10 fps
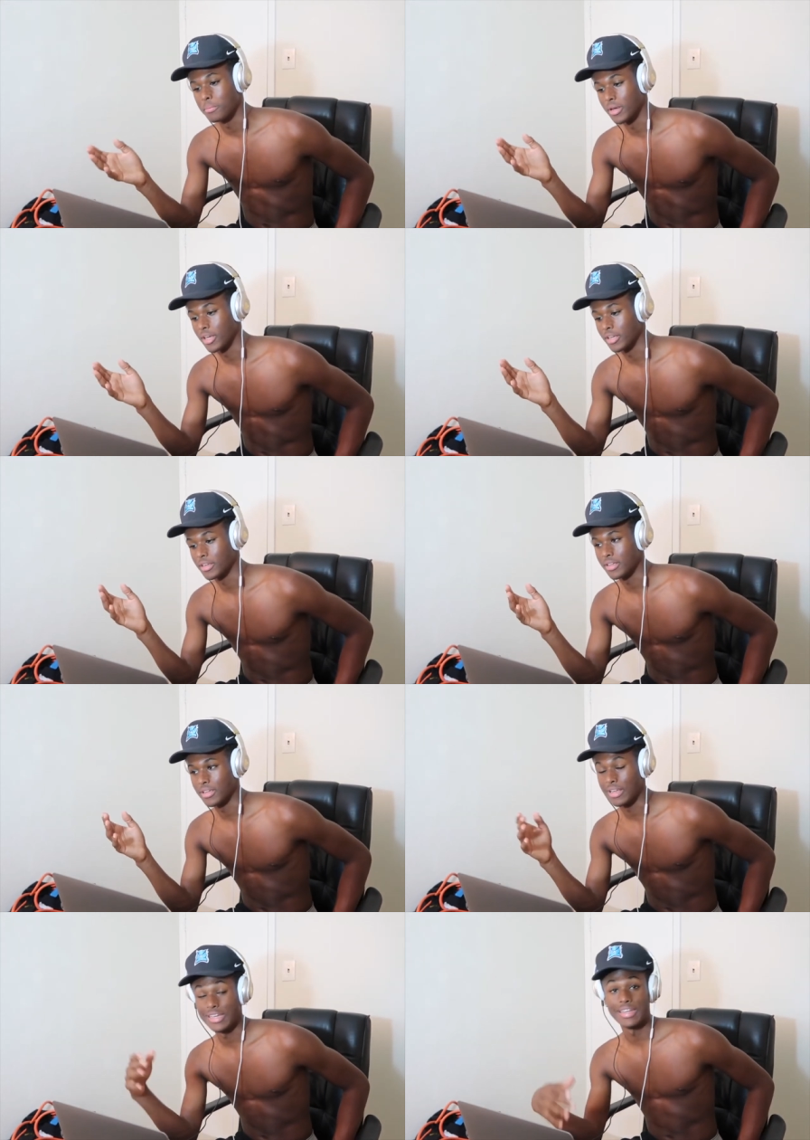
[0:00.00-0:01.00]
but
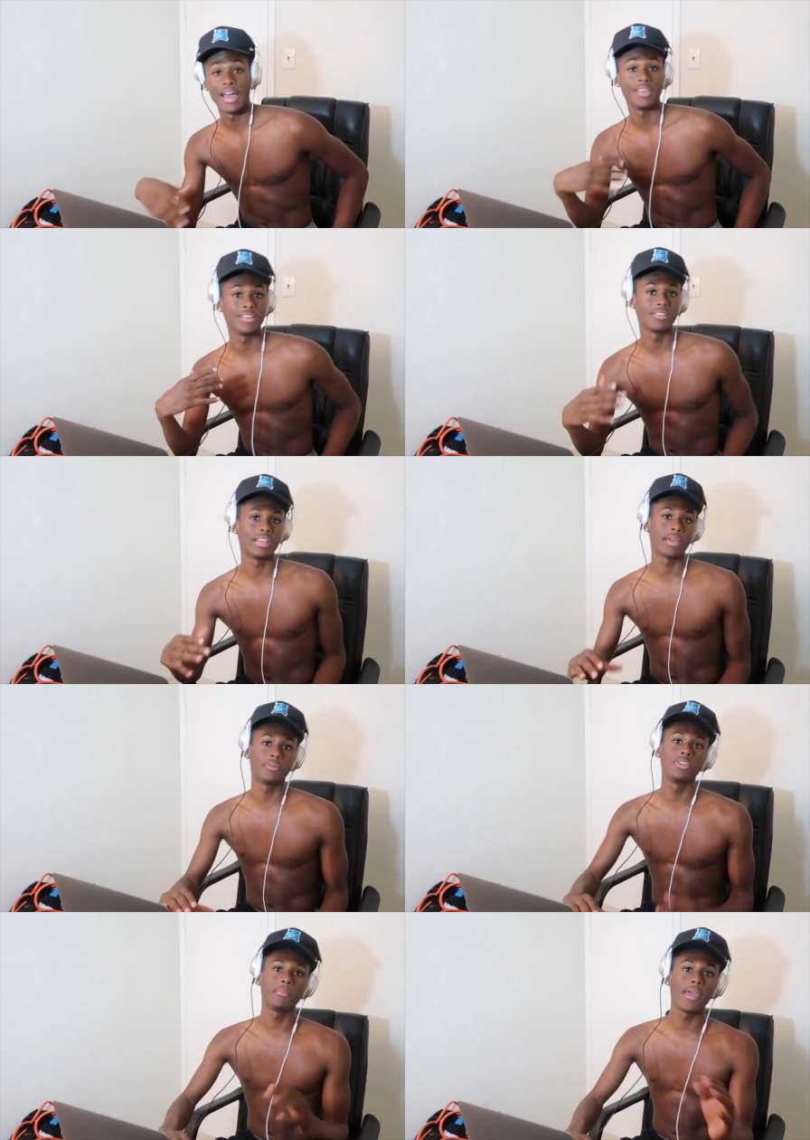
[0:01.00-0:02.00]
now you like
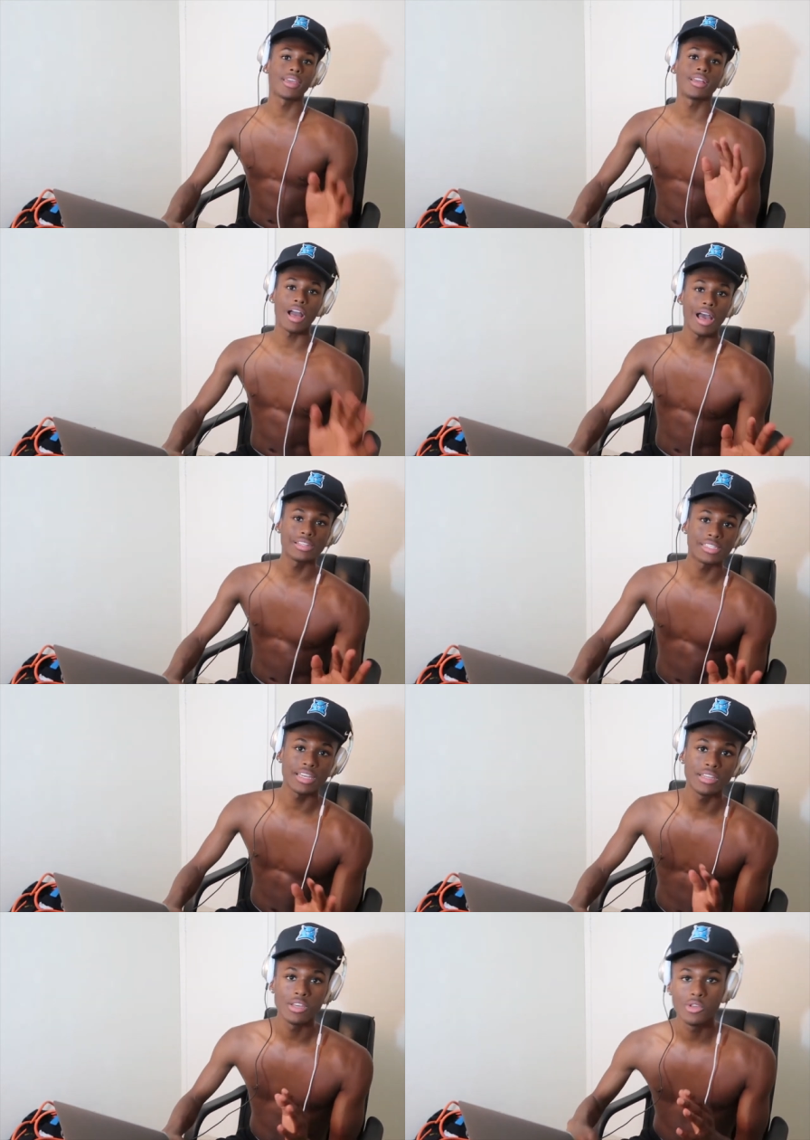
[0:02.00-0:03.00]
when you're making
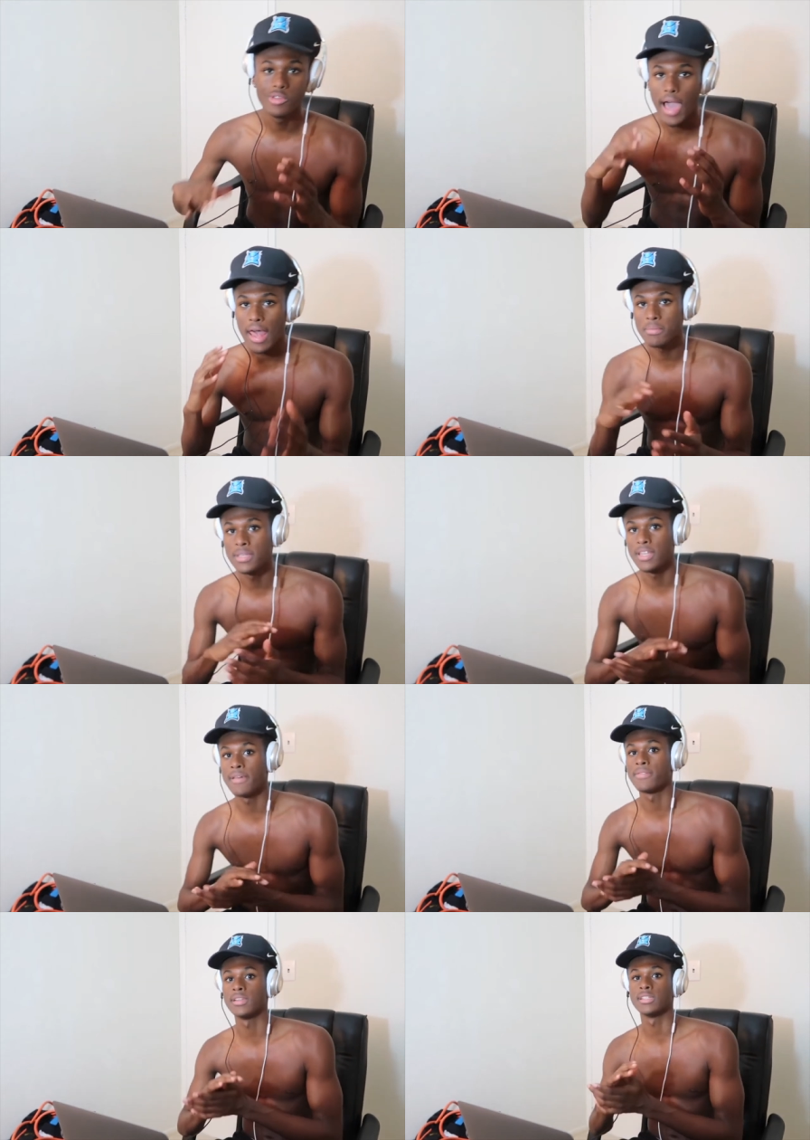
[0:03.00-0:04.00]
content, you gotta be
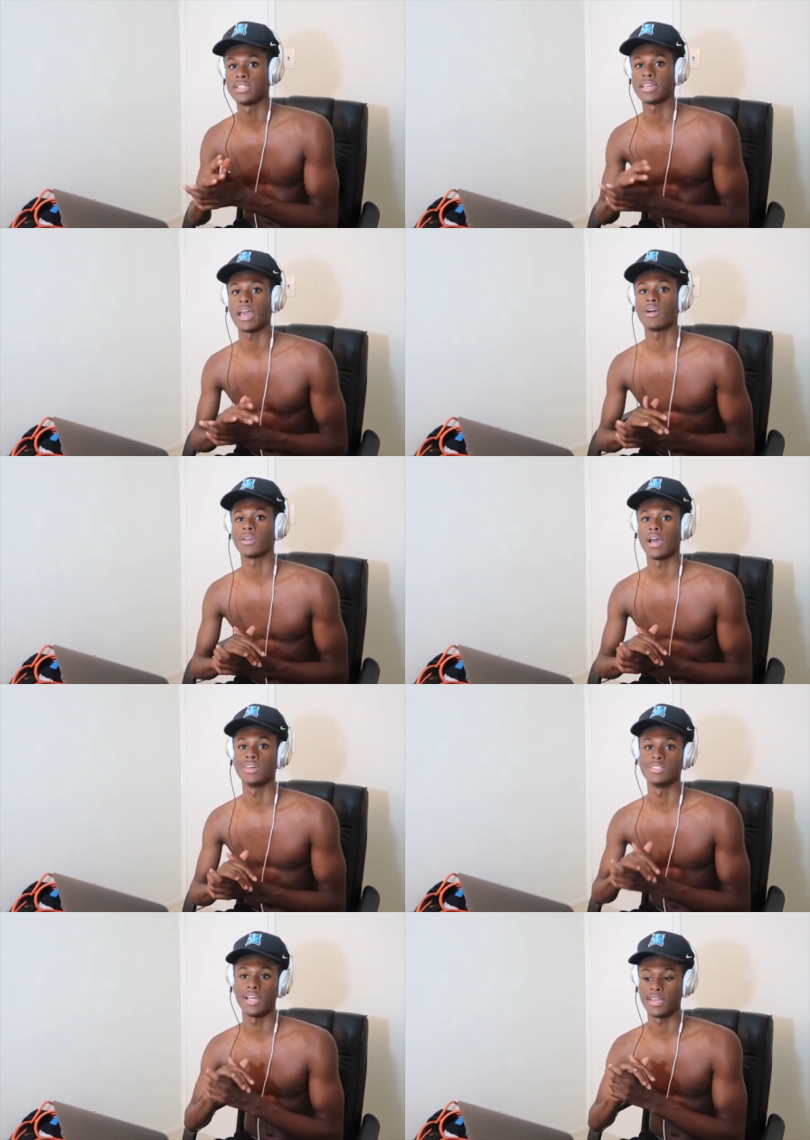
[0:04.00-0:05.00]
different to stick out,
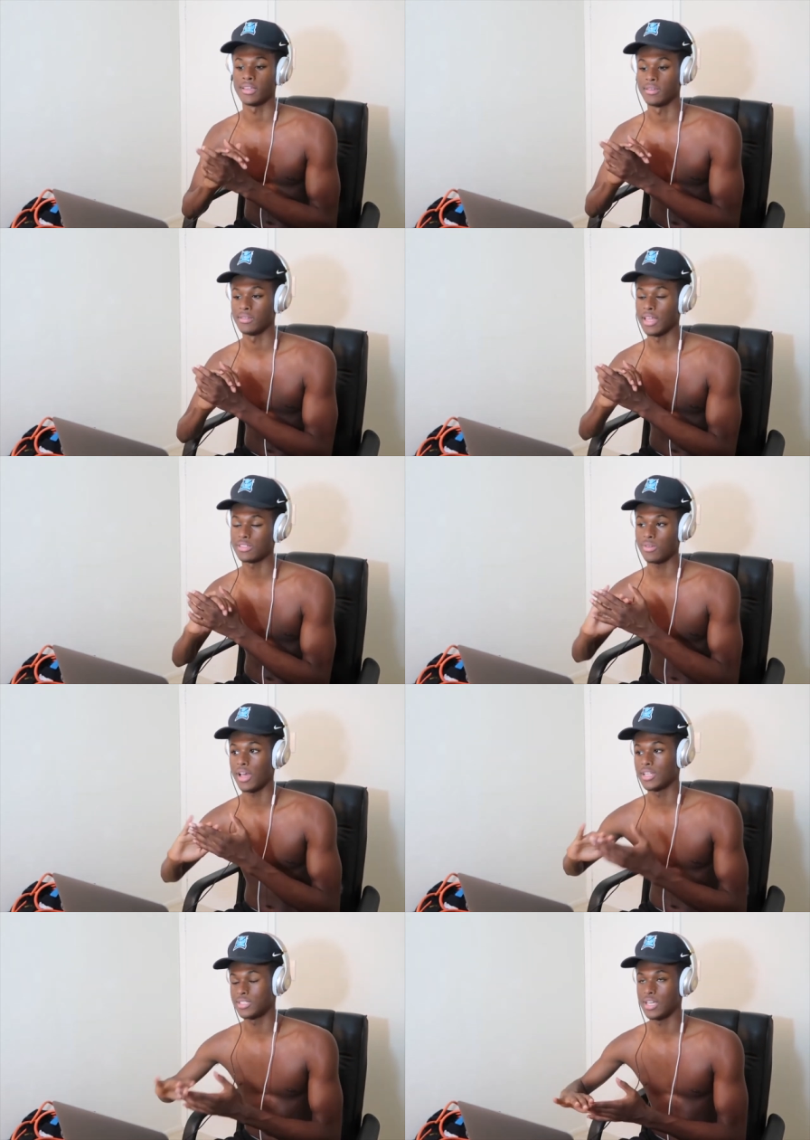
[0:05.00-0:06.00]
guys. Like that's
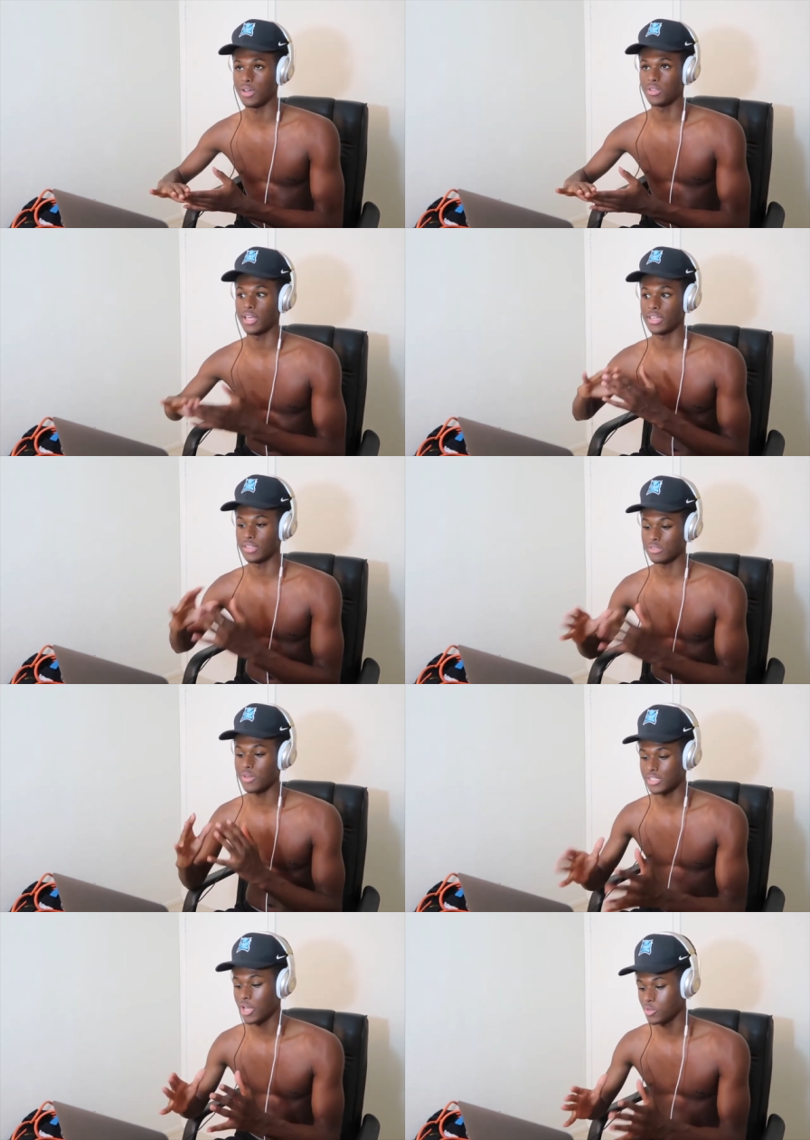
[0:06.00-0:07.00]
why I tell like that's
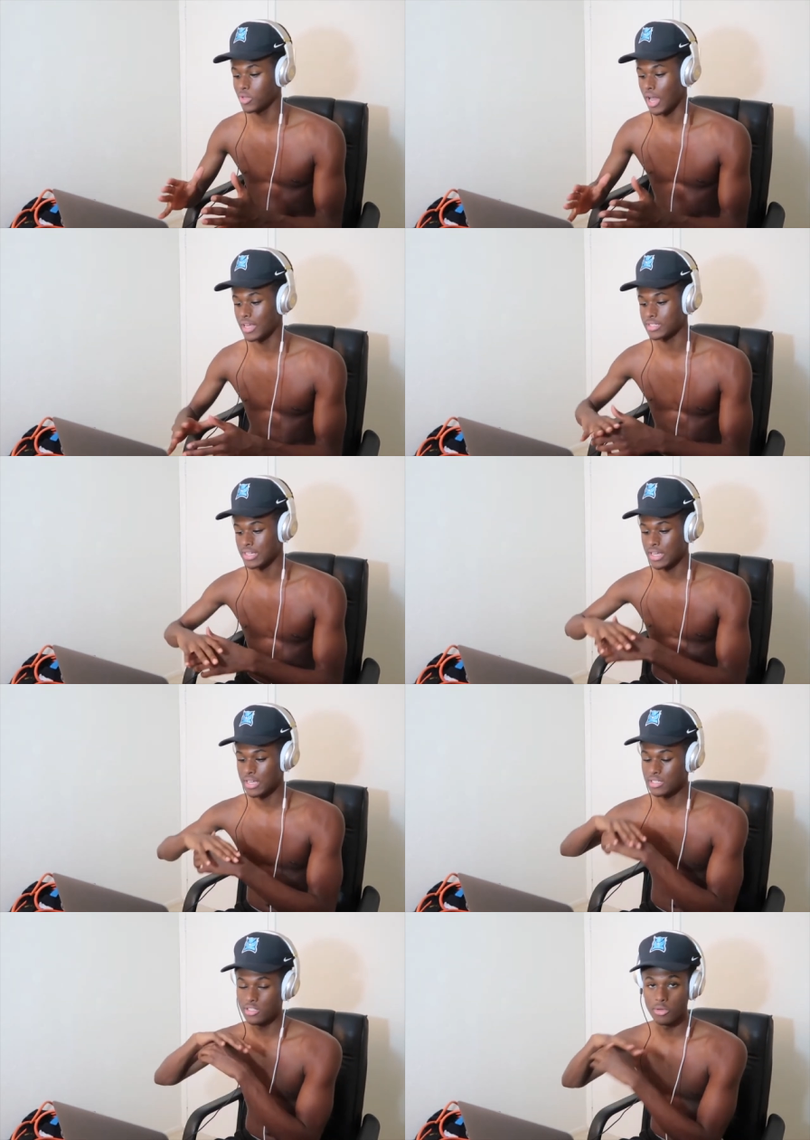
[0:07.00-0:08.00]
why I tell you guys
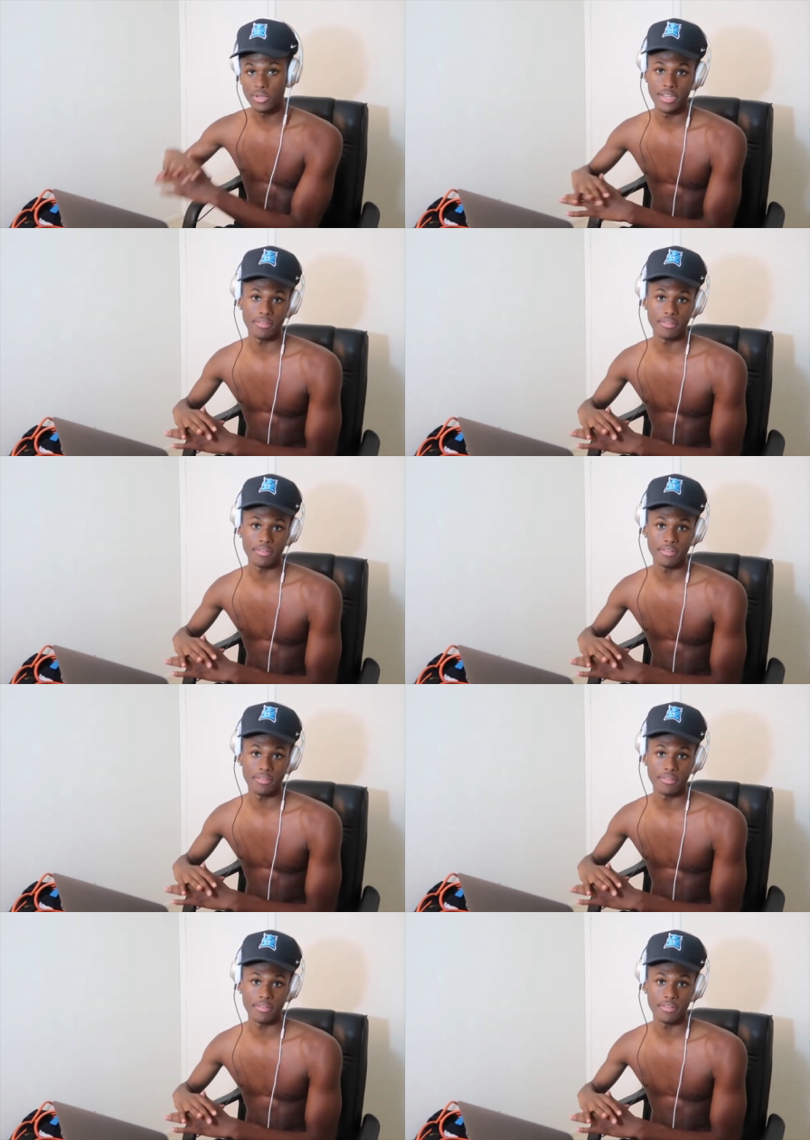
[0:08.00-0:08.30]
to do it